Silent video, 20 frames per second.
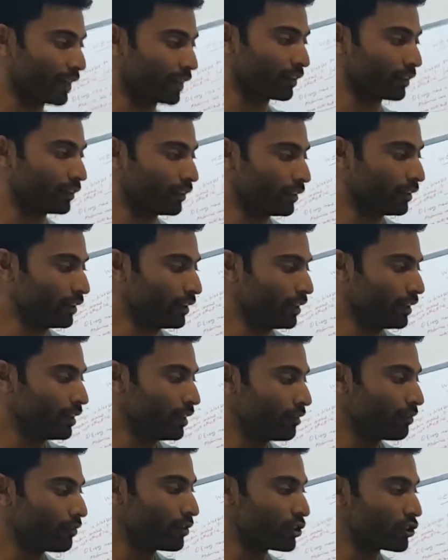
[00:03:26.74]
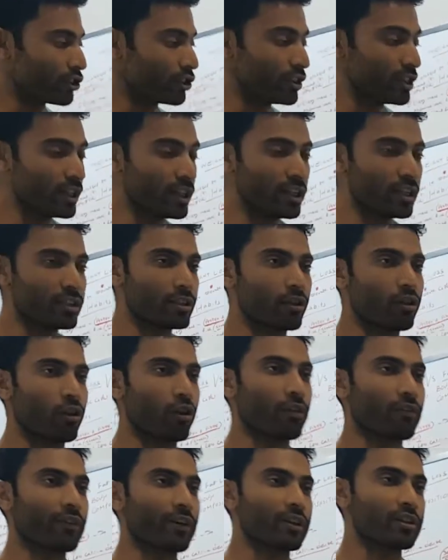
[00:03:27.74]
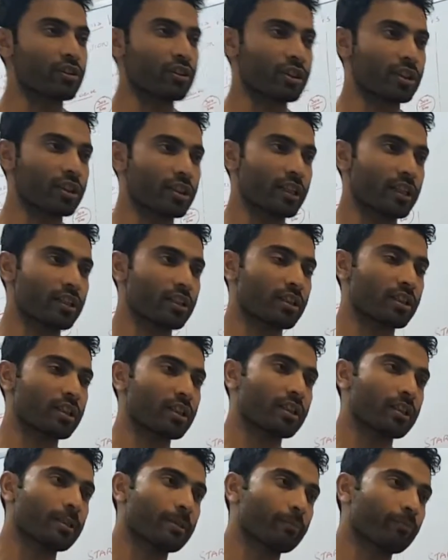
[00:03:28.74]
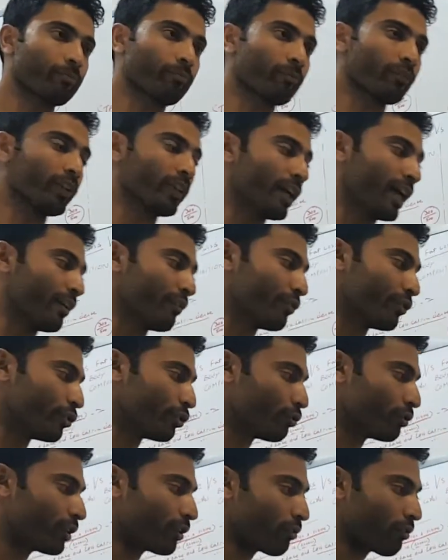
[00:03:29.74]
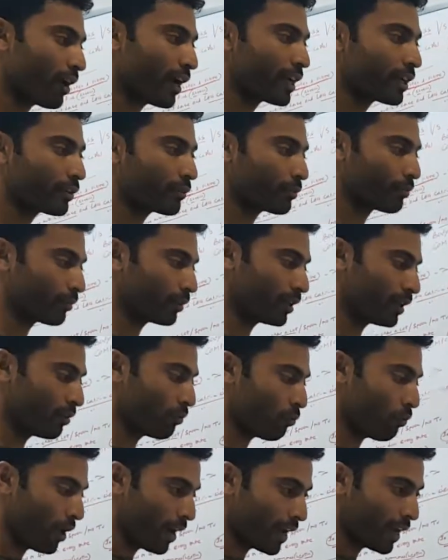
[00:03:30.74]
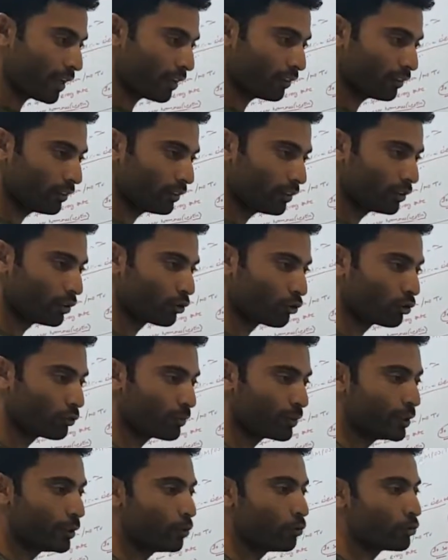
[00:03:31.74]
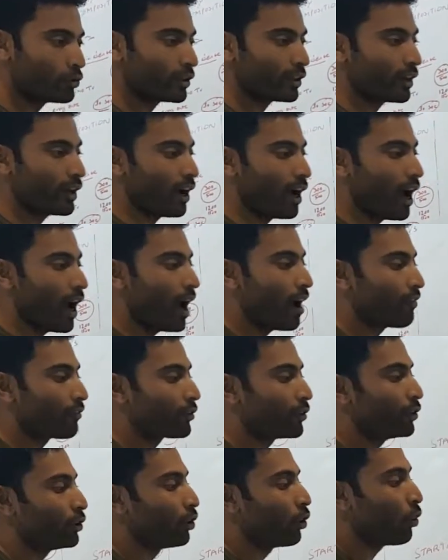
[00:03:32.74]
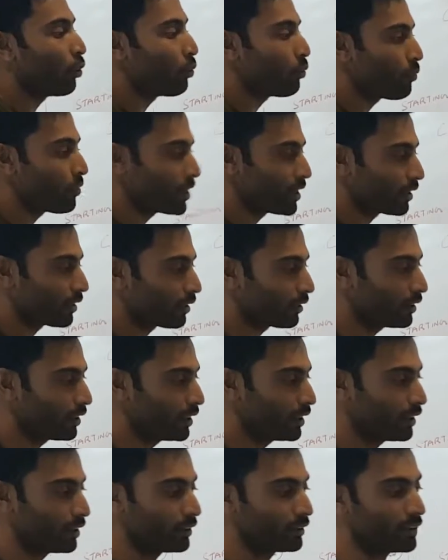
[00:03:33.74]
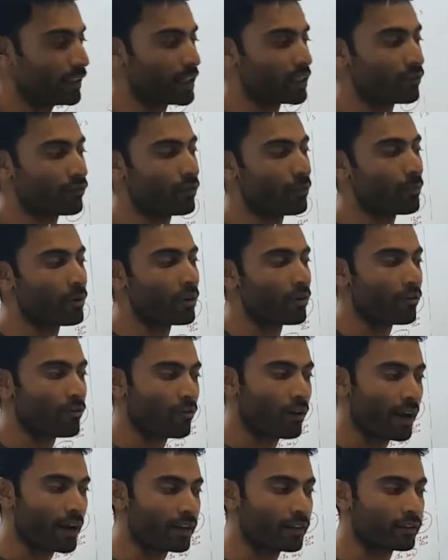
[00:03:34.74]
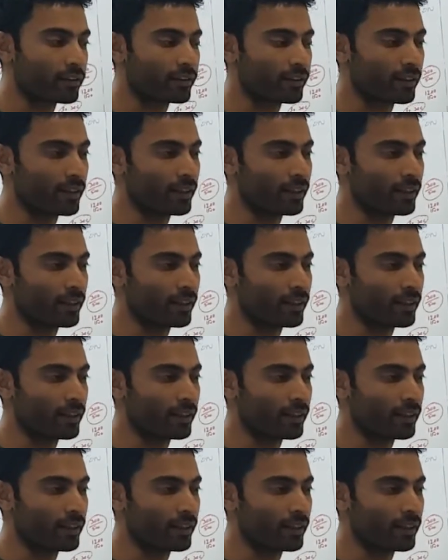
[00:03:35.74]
day, which needs a lot of consistency, and if you're doing it the right way, you could be losing a half kilo a week. That's from a right,